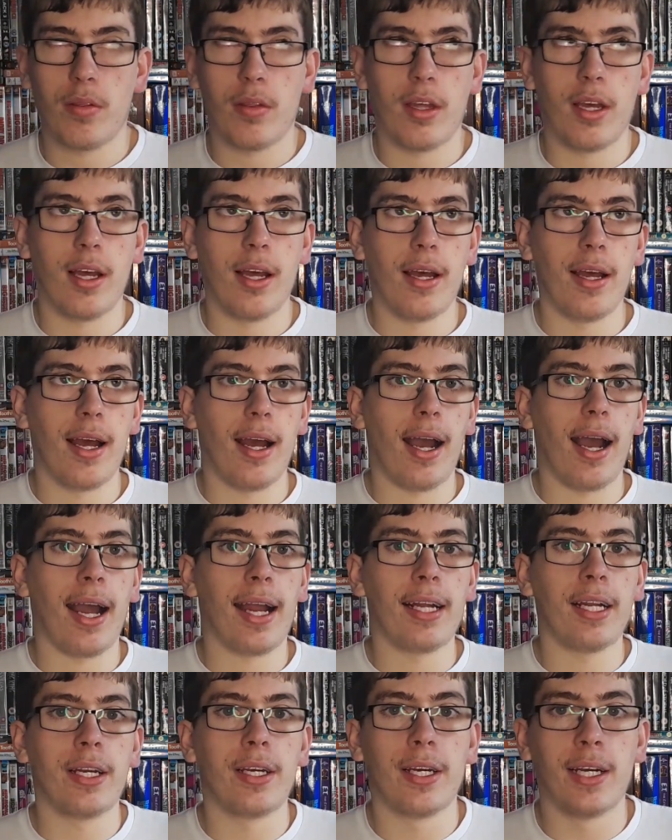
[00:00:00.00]

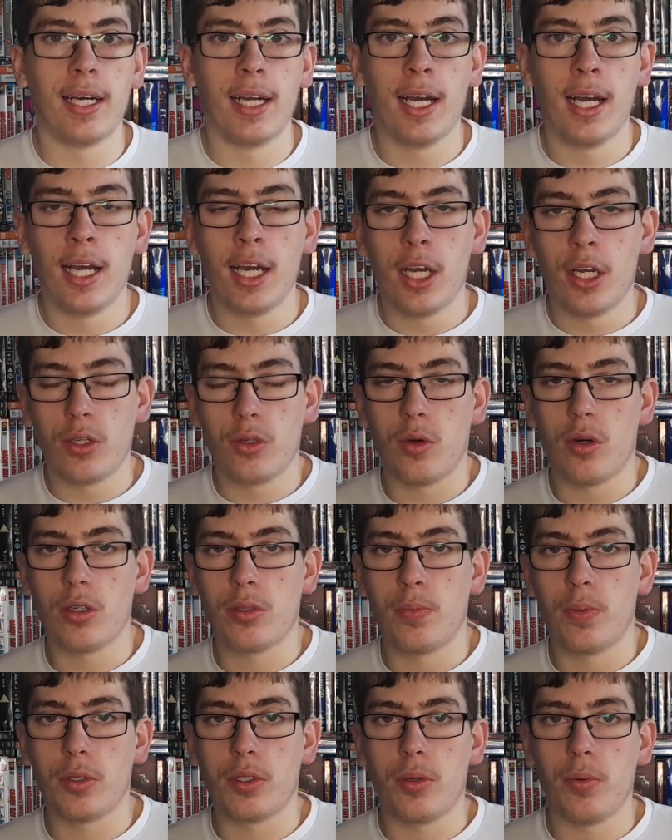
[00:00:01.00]
anger
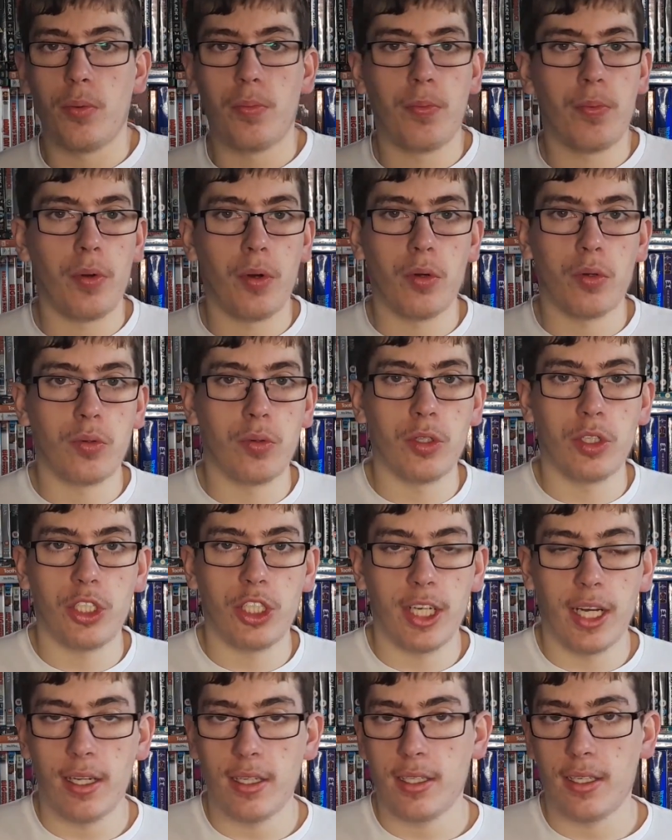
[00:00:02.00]
towards Puss in Boots was
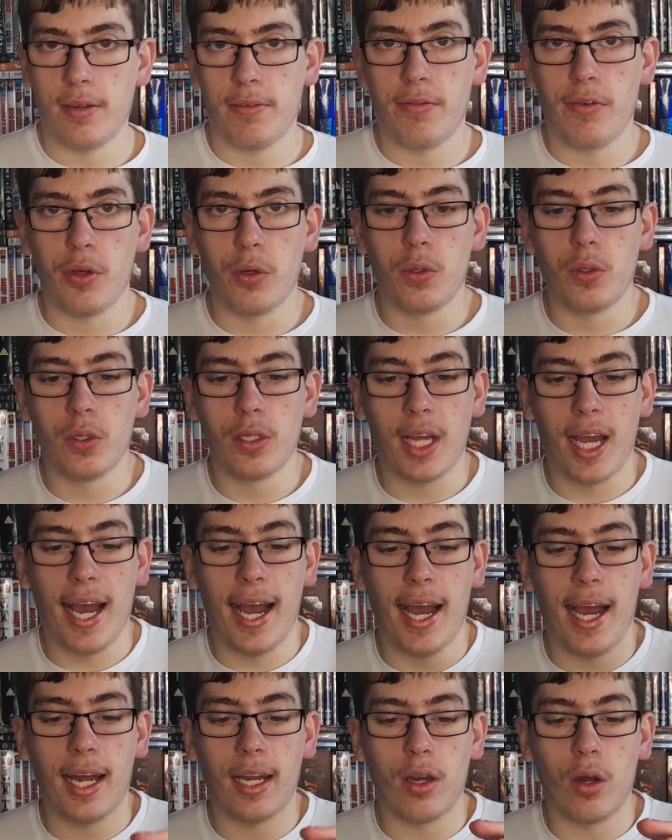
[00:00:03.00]
jealousy fueled,
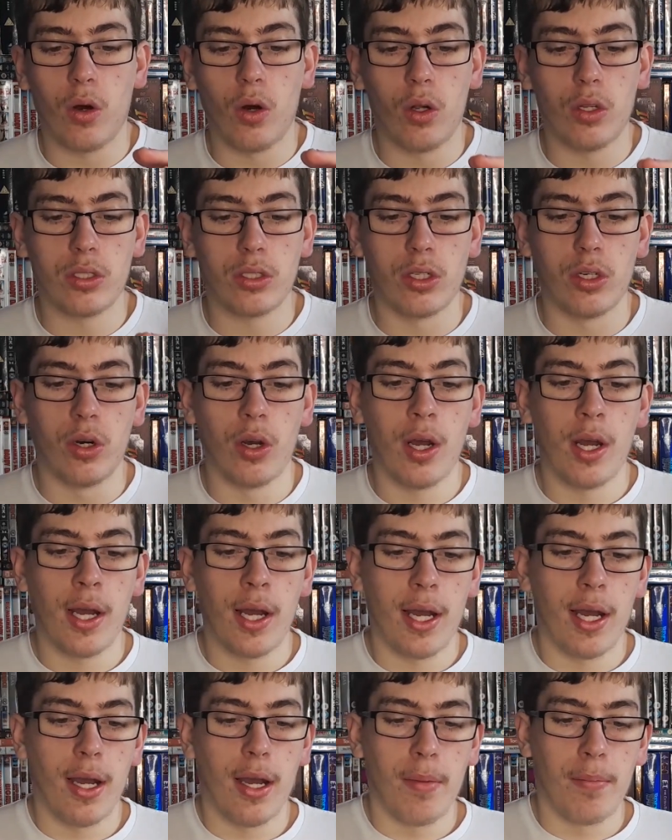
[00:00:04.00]
and also
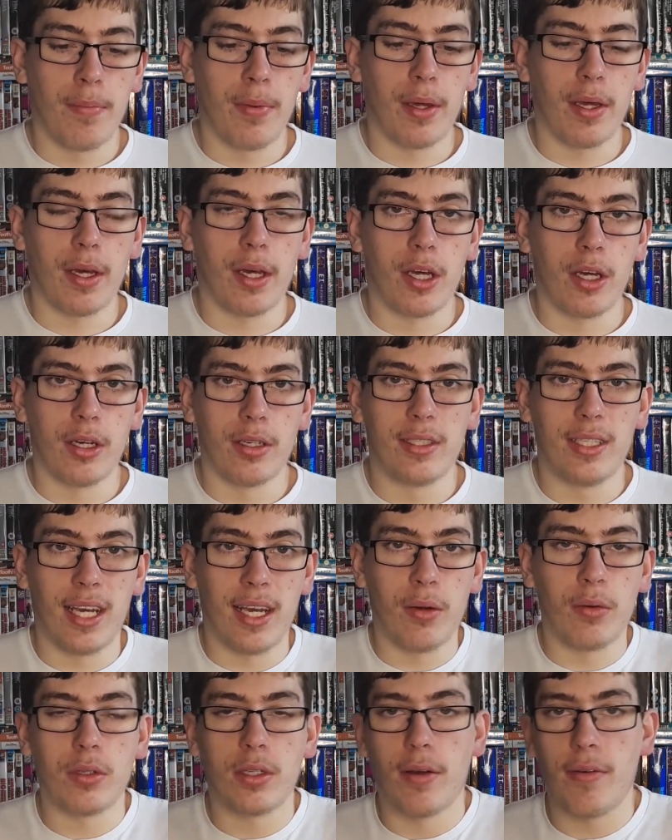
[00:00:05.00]
because
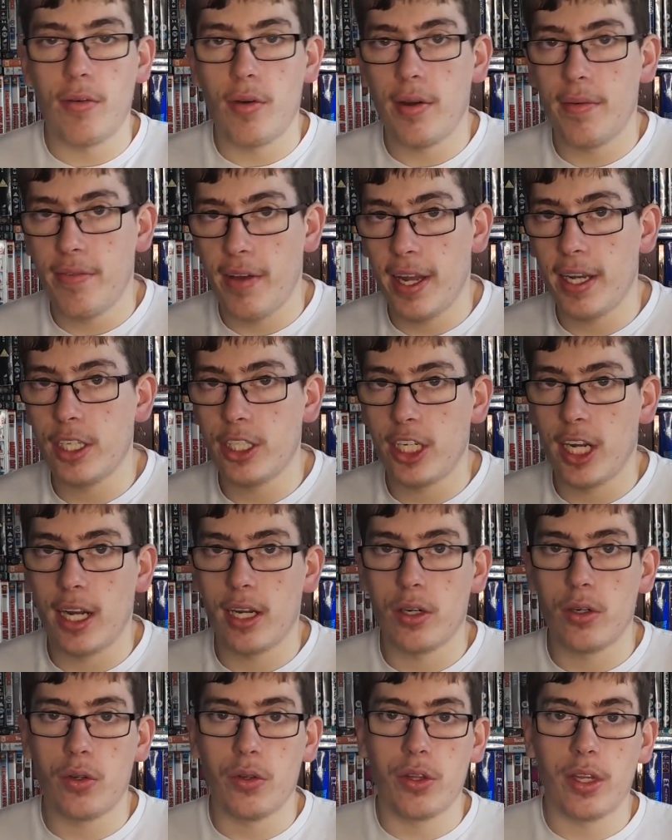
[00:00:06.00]
it was a revenge
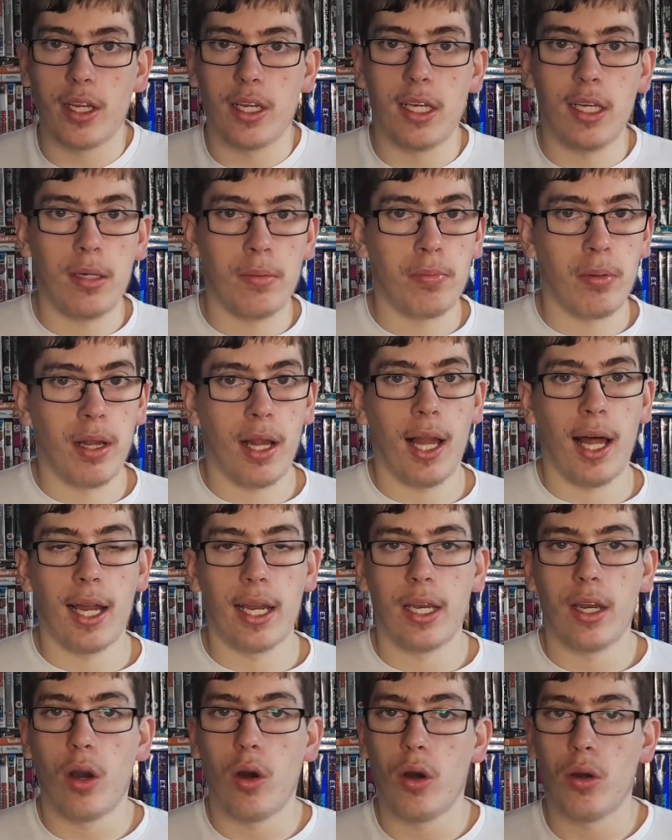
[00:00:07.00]
angle that he
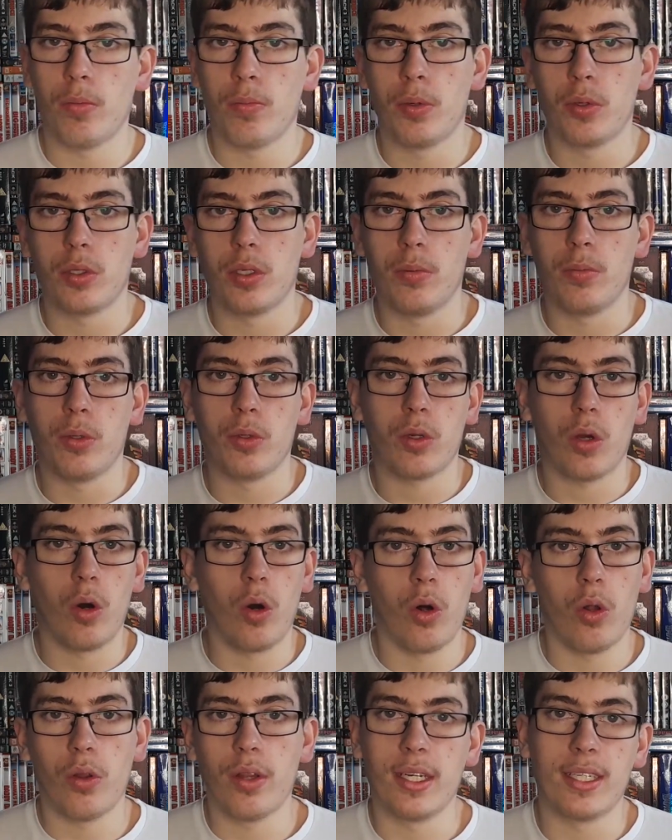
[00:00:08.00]
planned on Puss in Boots
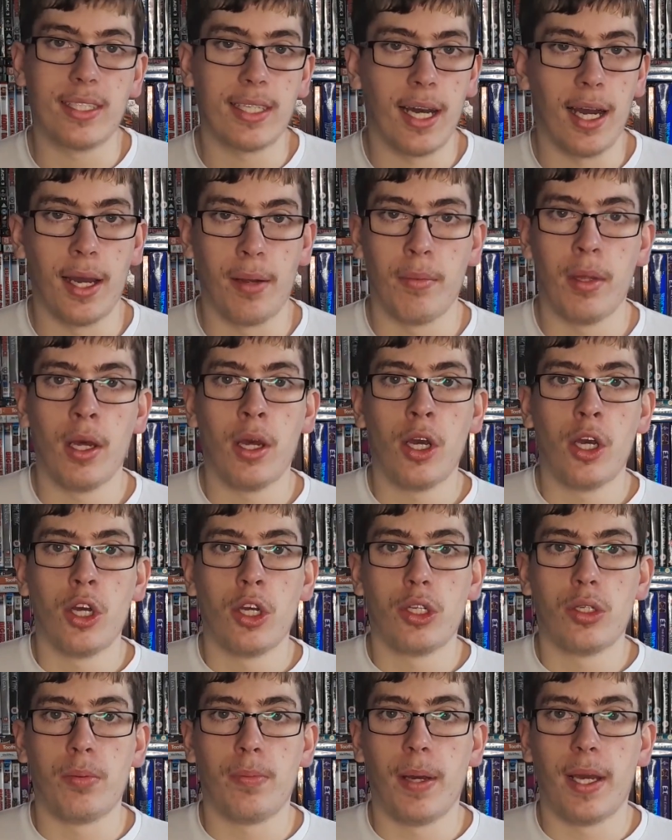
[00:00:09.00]
all this time,
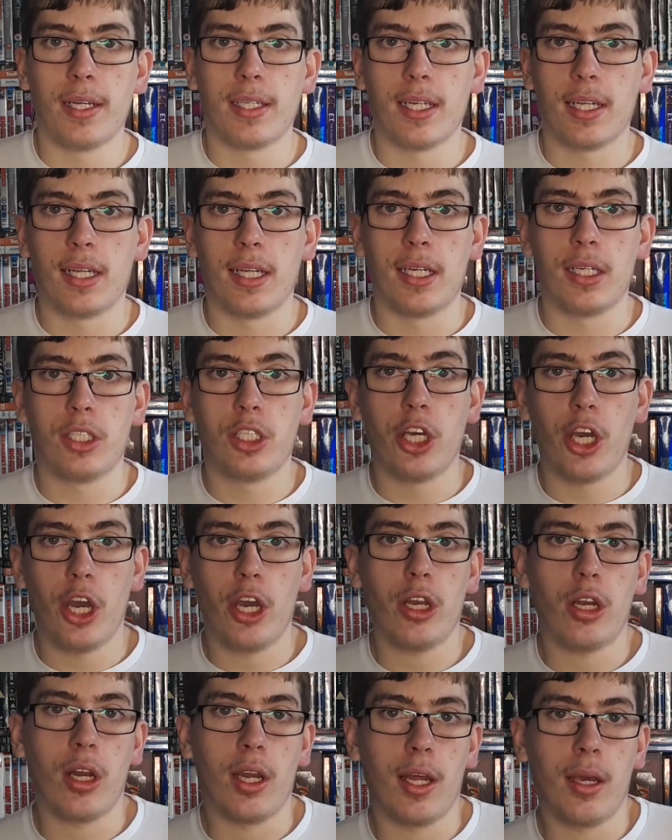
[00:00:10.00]
to basically
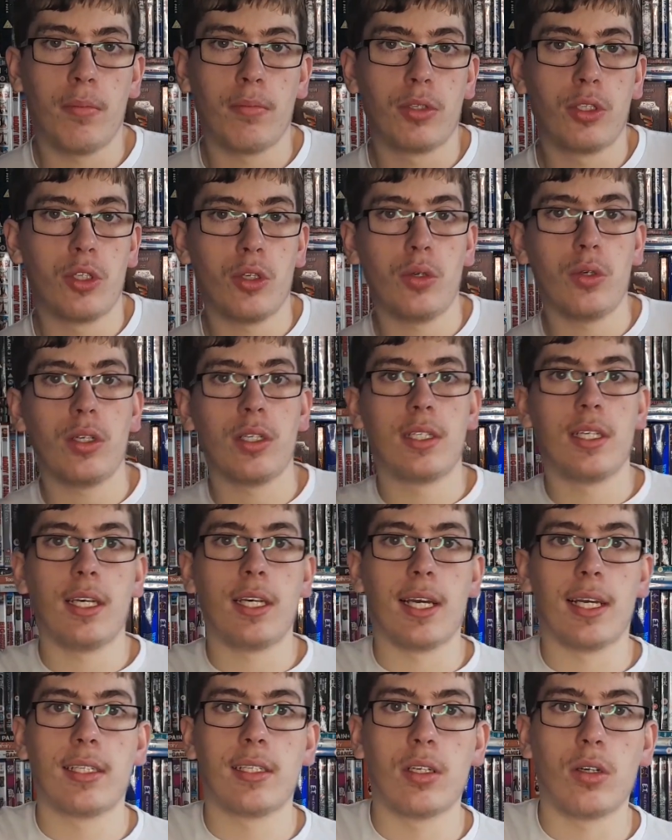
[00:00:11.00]
turn on him as soon as he
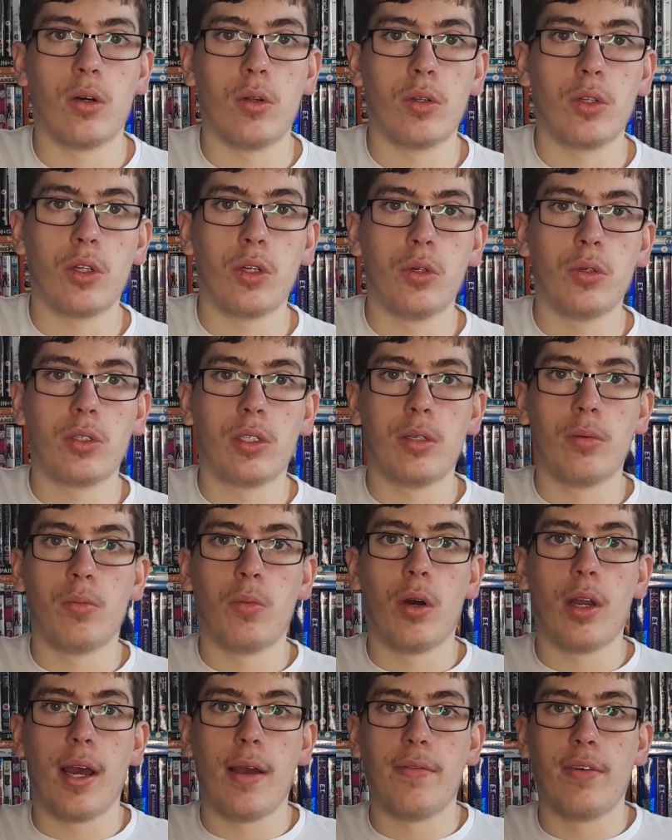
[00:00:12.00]
gets the Golden Goose and
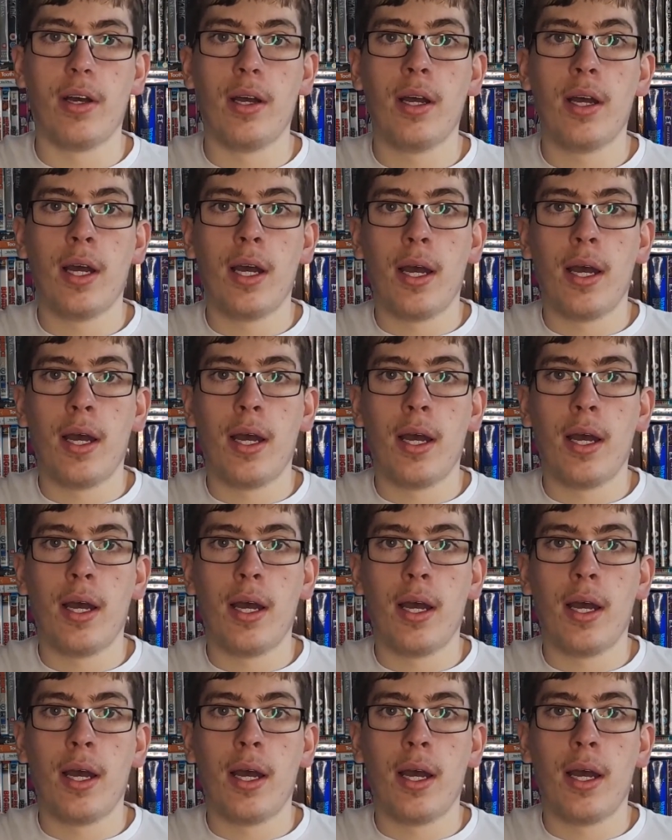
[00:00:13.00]
whatever,